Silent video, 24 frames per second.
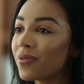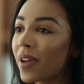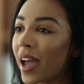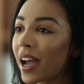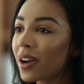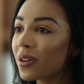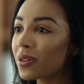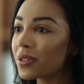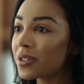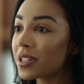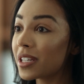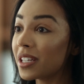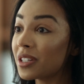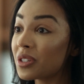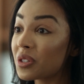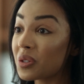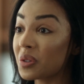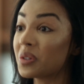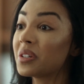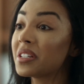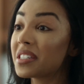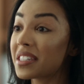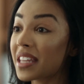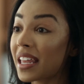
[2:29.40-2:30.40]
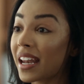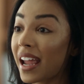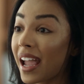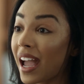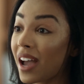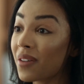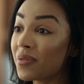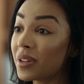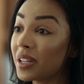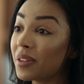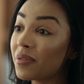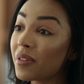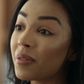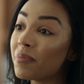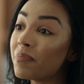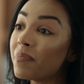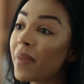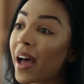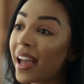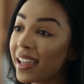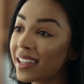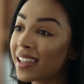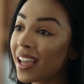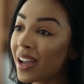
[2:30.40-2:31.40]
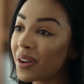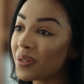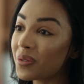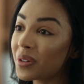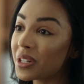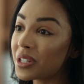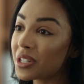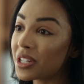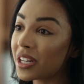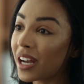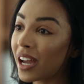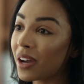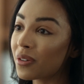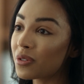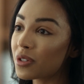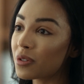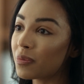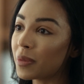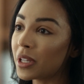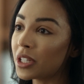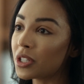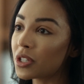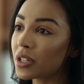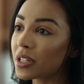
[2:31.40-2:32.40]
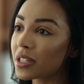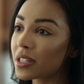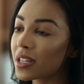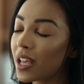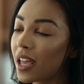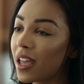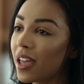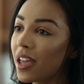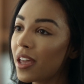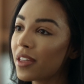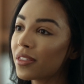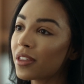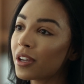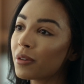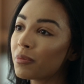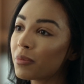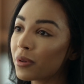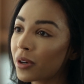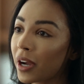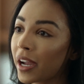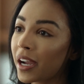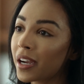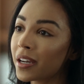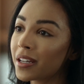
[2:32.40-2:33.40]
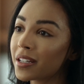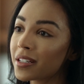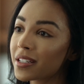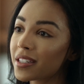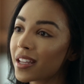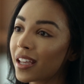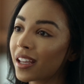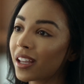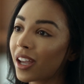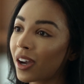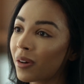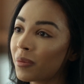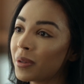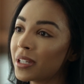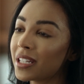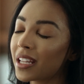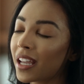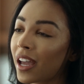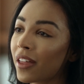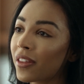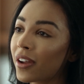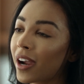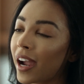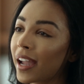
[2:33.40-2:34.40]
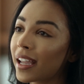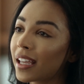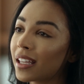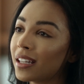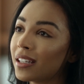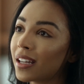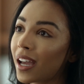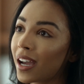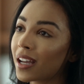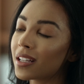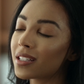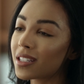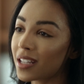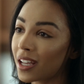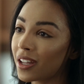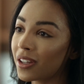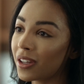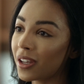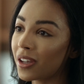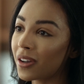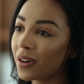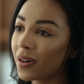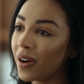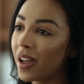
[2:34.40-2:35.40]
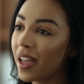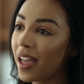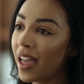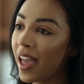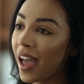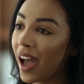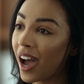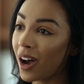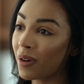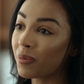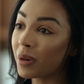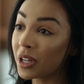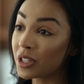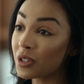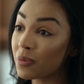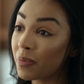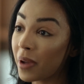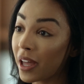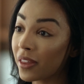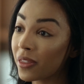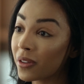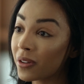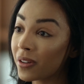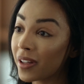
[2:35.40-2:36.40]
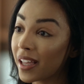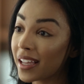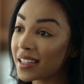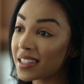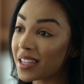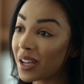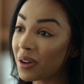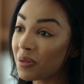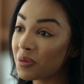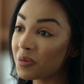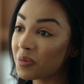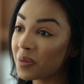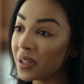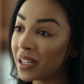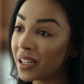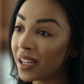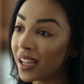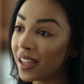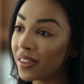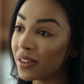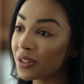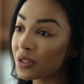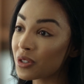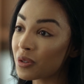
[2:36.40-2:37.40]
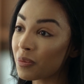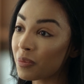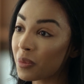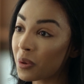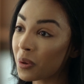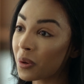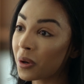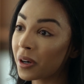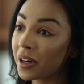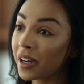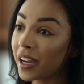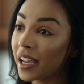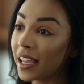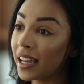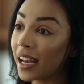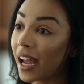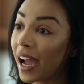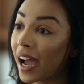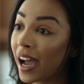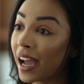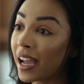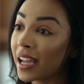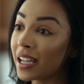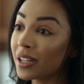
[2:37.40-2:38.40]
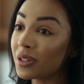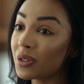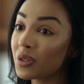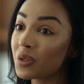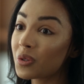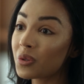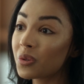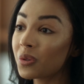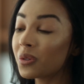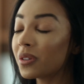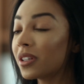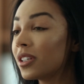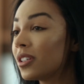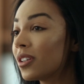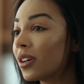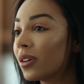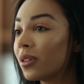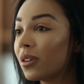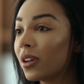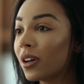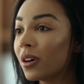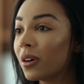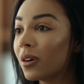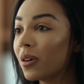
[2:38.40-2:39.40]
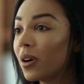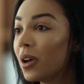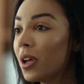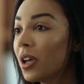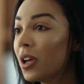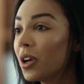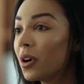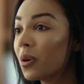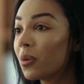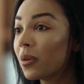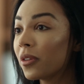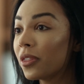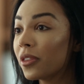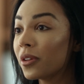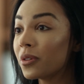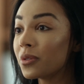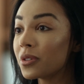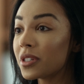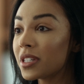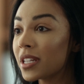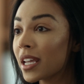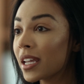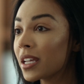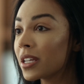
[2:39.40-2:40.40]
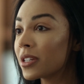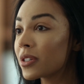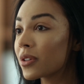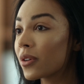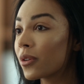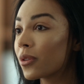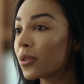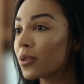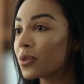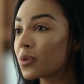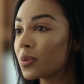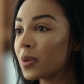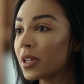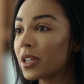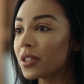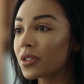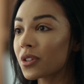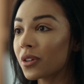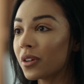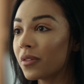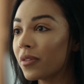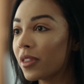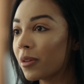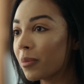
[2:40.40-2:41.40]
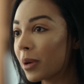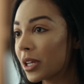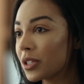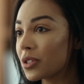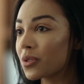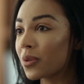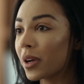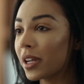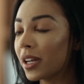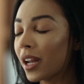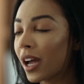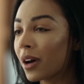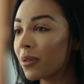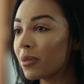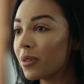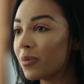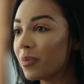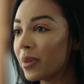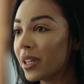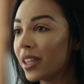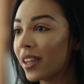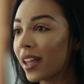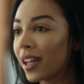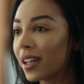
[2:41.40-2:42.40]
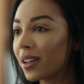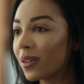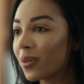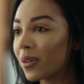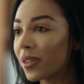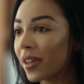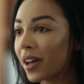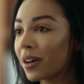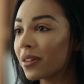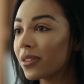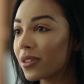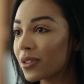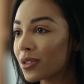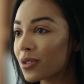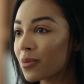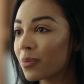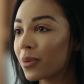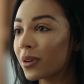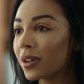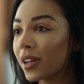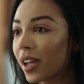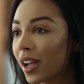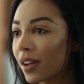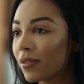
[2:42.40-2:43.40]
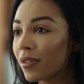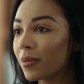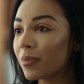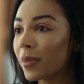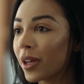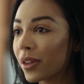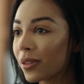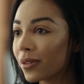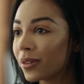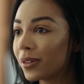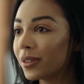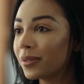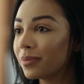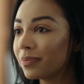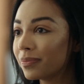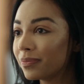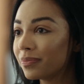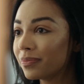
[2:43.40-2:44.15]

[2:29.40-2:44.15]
faculty and students that I haven't even met yet reaching out to me, just their prayers and coming together. I cannot tell you how much Bethel has helped me and the support, and I truly don't know what those days or those weeks or even the months right now would be like without the support I have at Bethel.